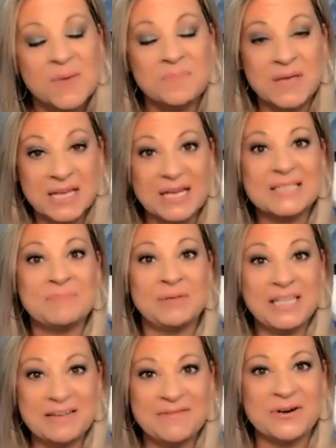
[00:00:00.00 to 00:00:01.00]
Because
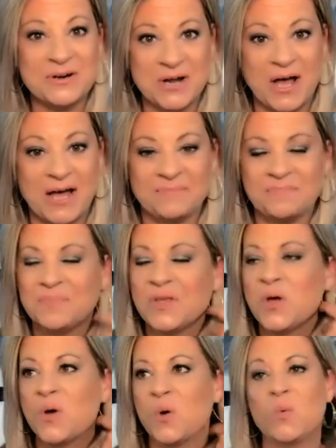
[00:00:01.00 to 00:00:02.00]
believe it or not,
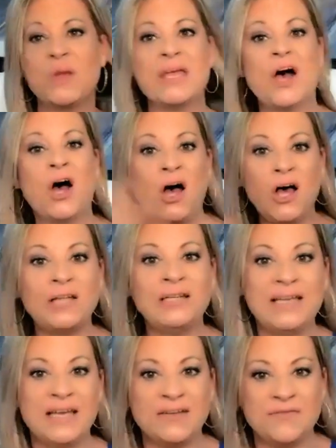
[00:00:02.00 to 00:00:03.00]
we all
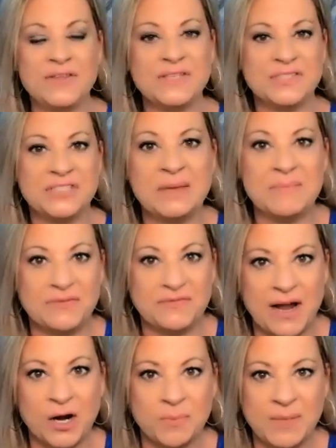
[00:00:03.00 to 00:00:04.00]
live in the same
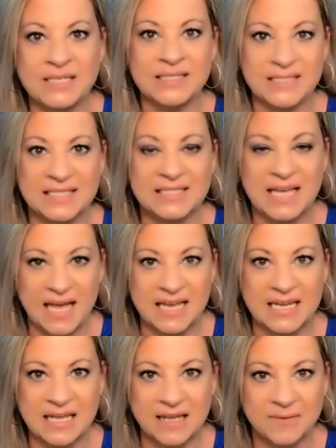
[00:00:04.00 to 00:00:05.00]
environment and
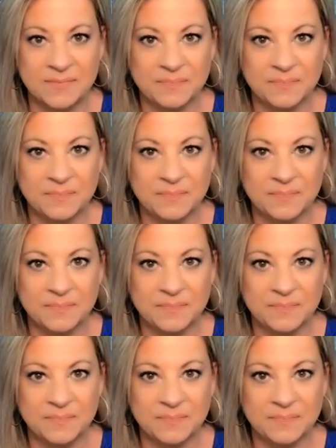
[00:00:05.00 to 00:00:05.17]
society.